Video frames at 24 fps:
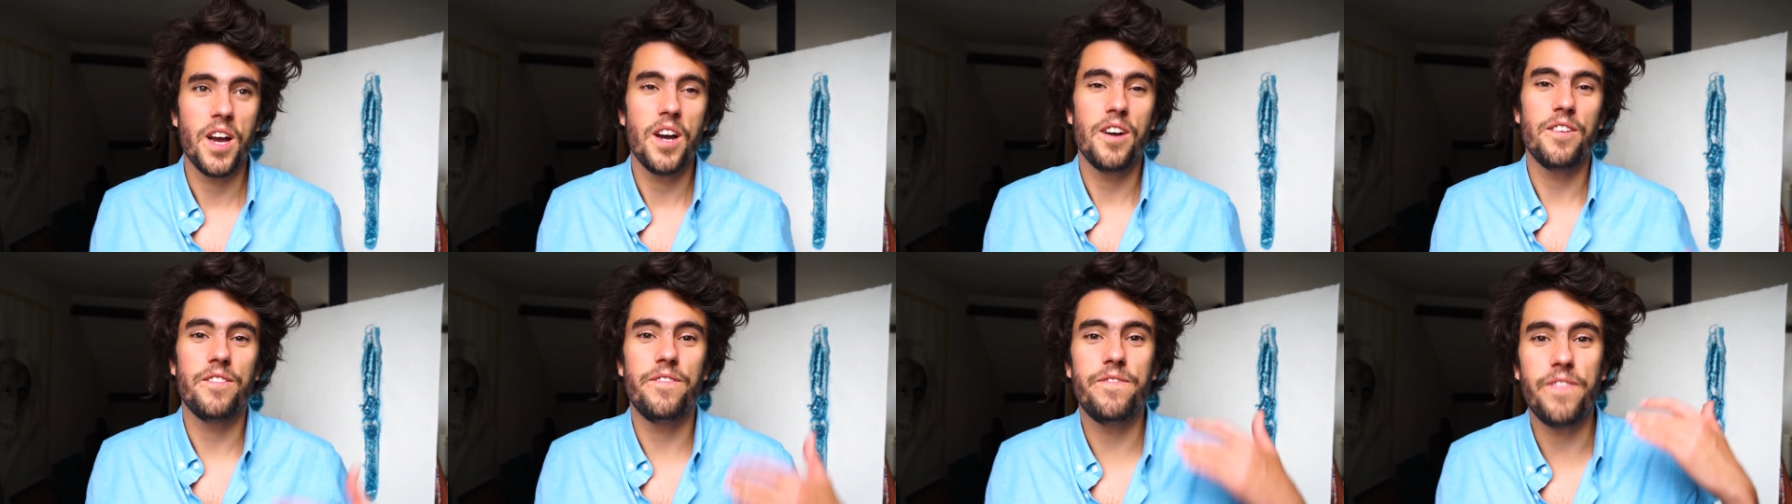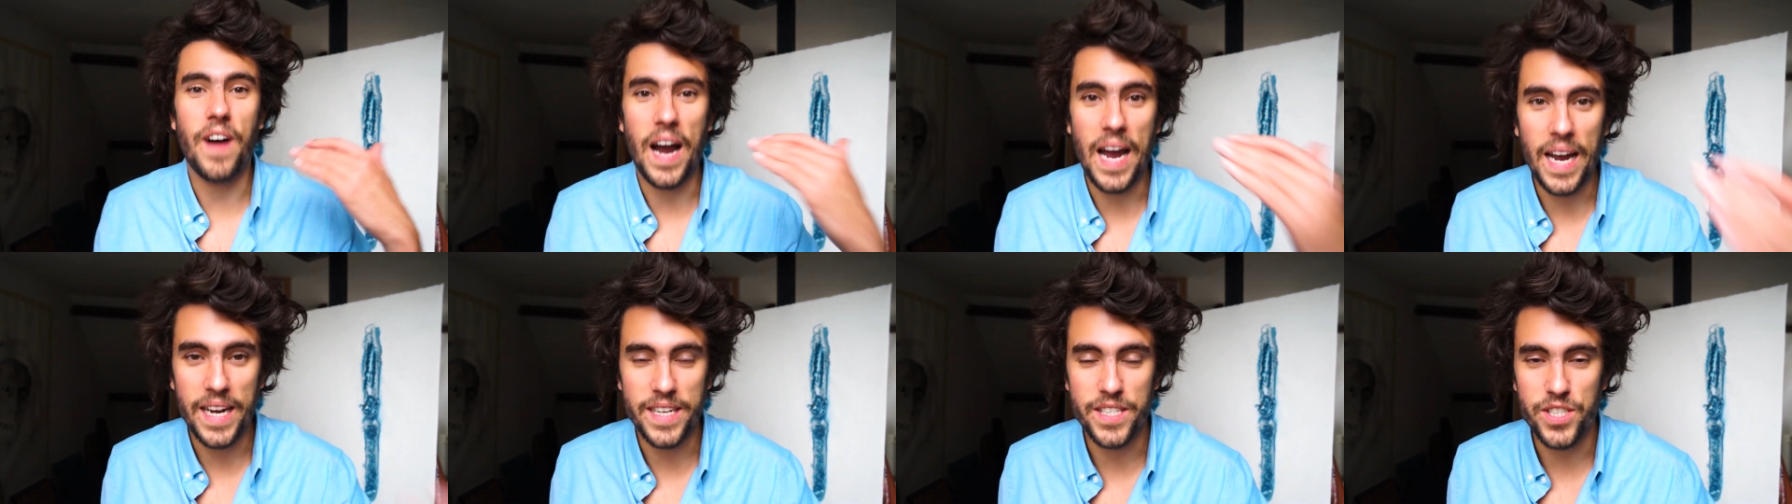
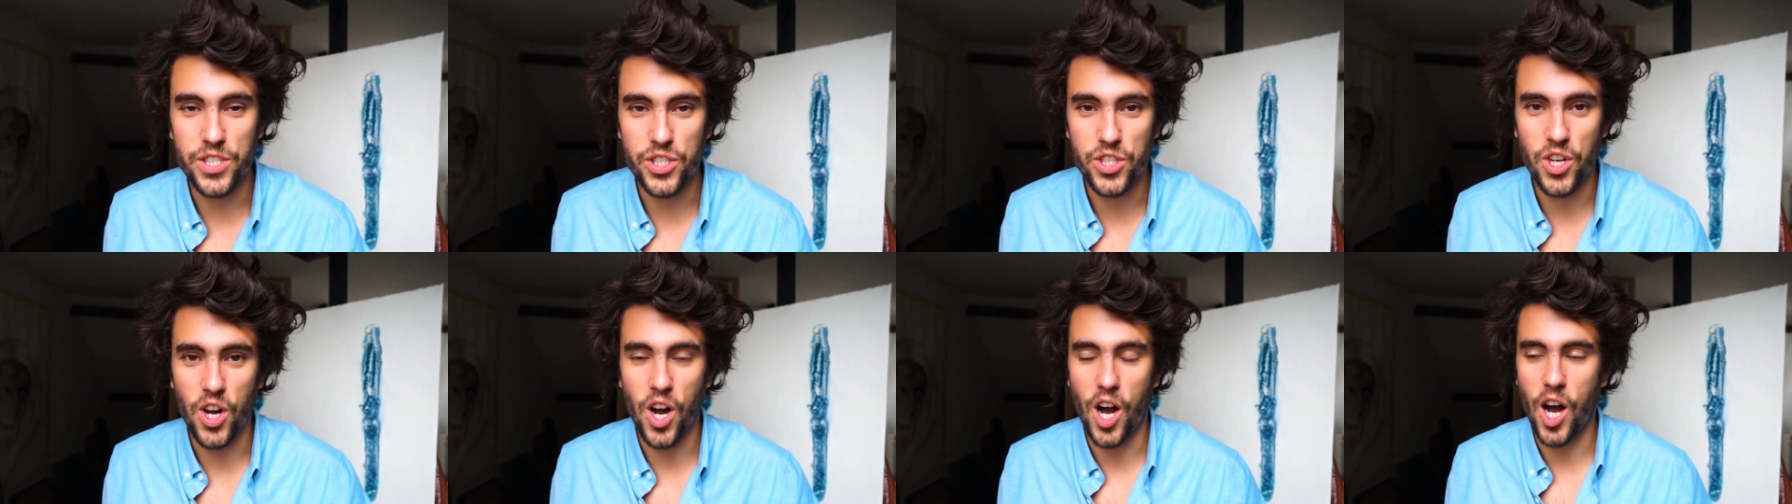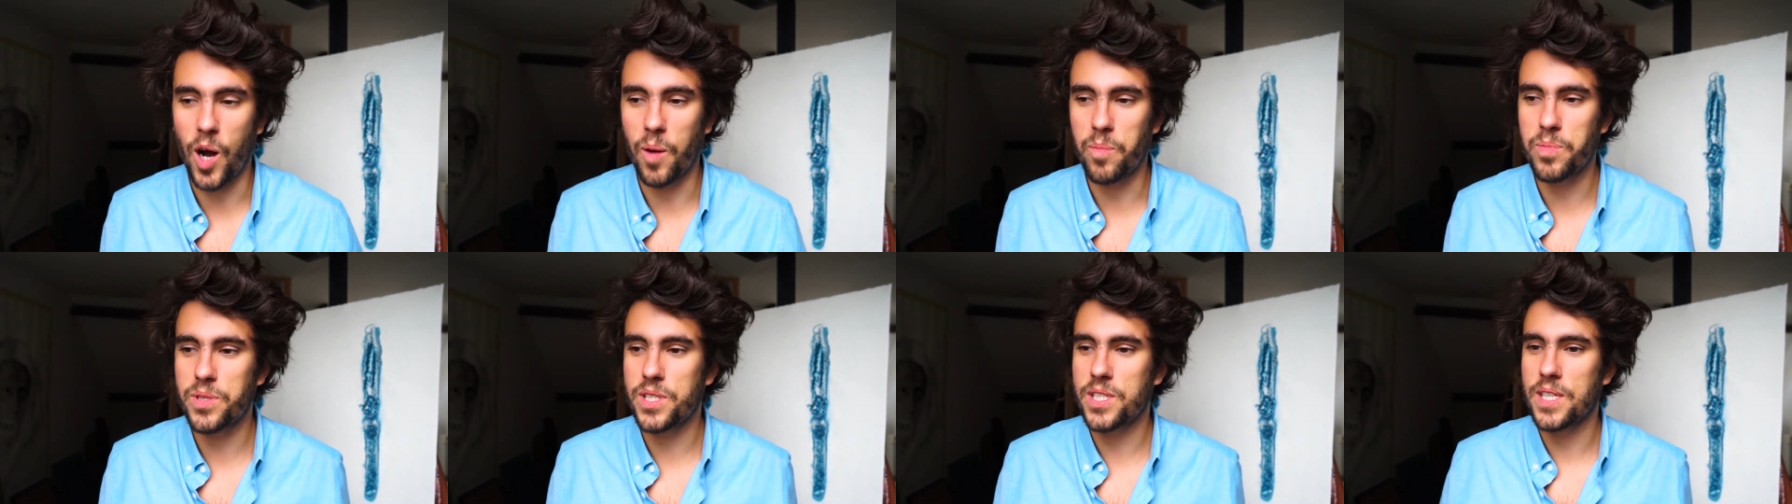find
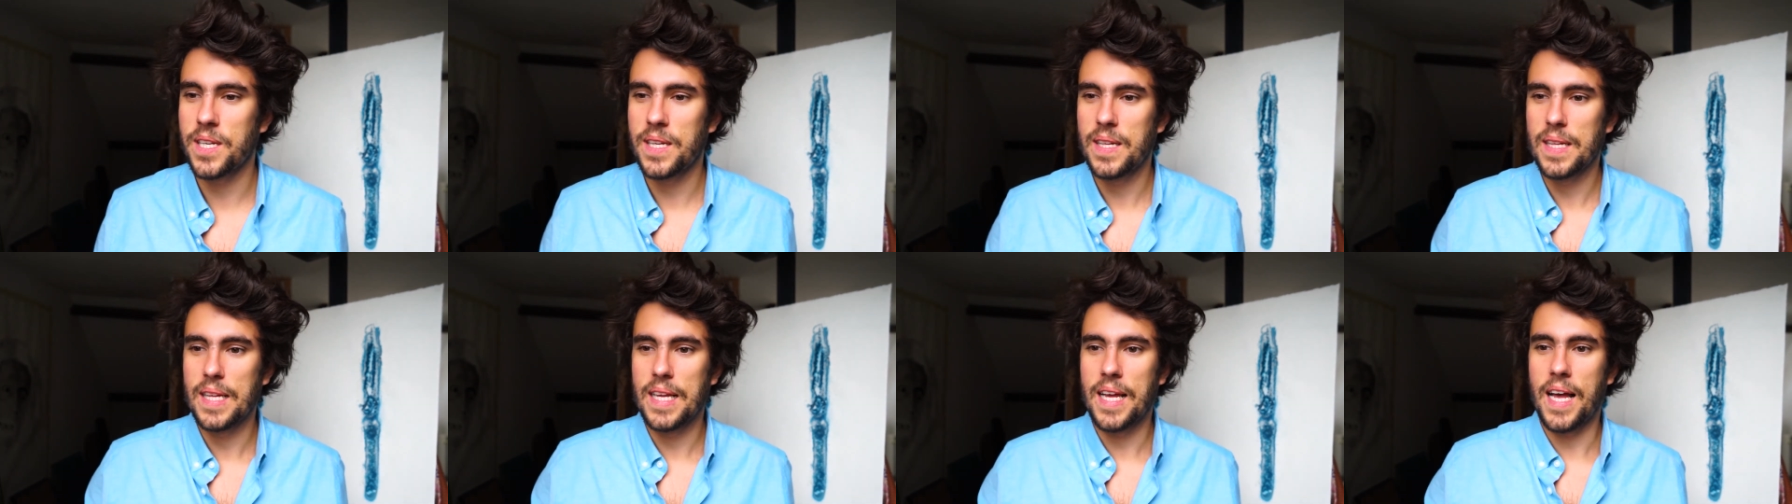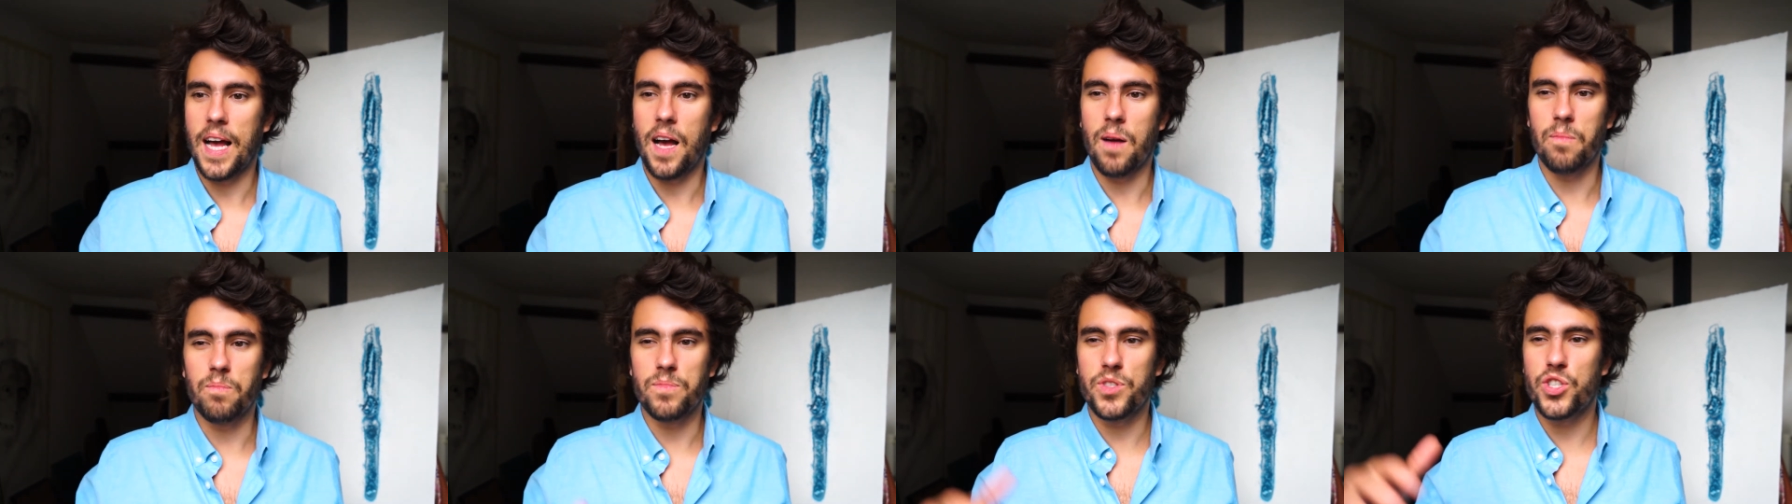jobs,
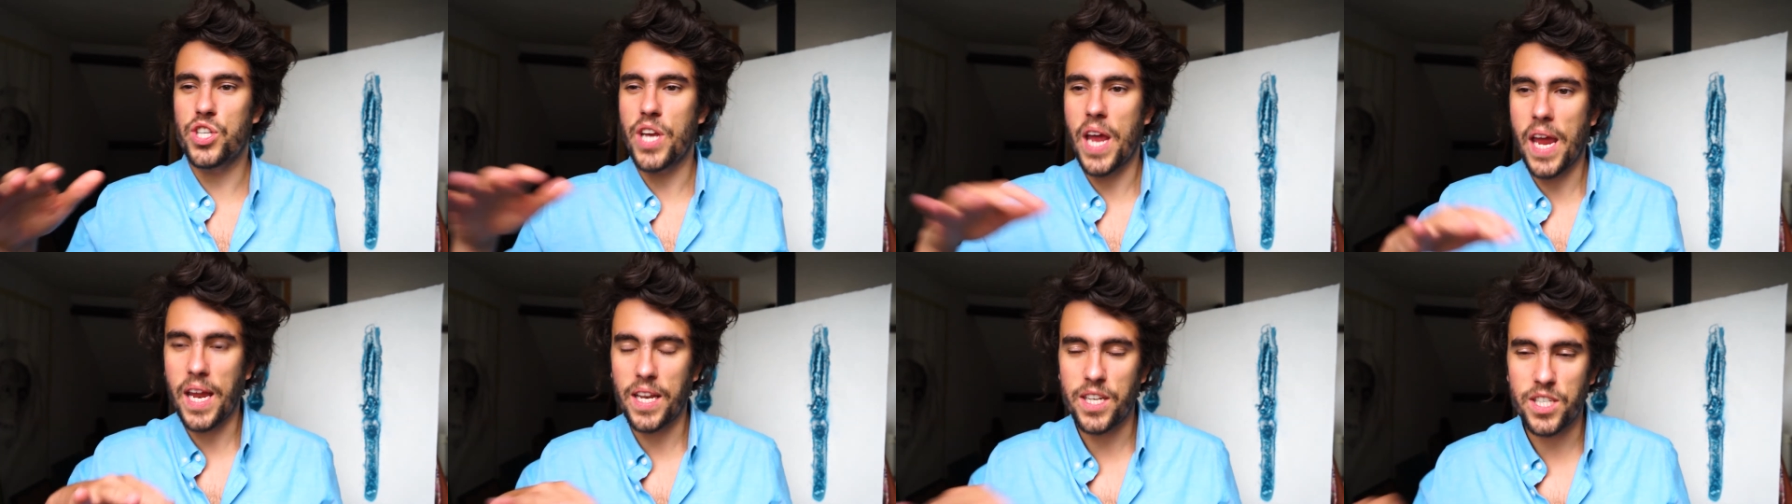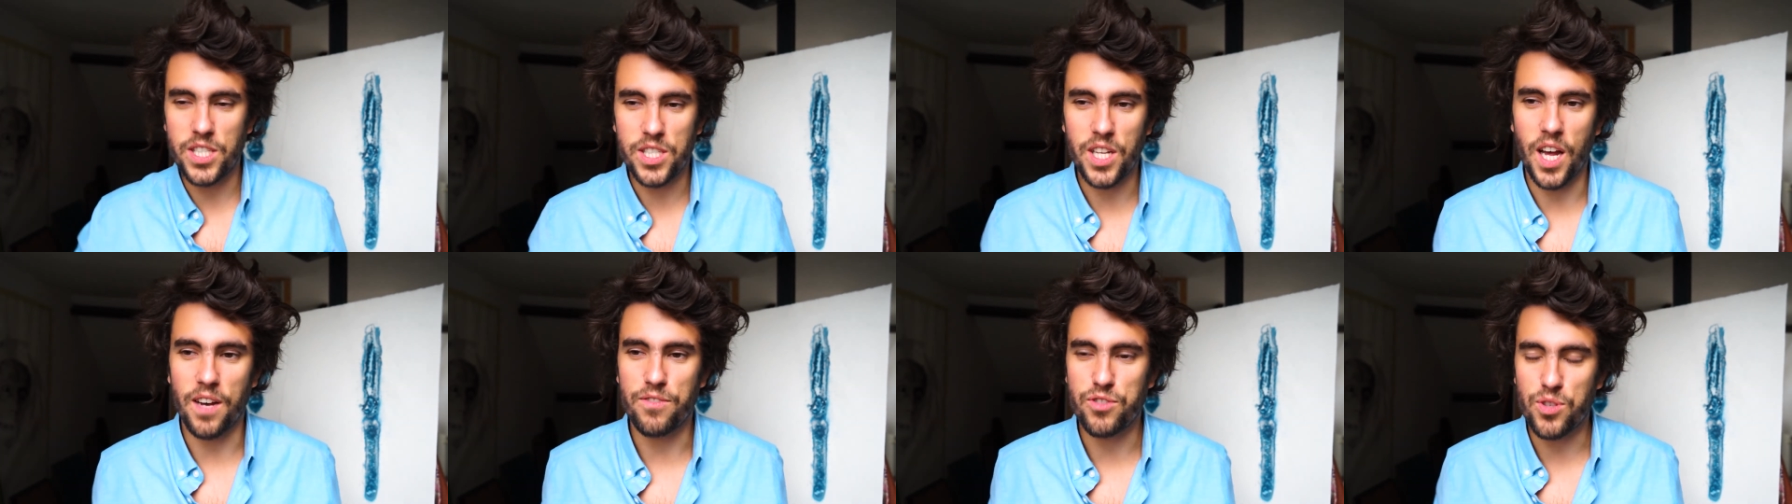change stuff.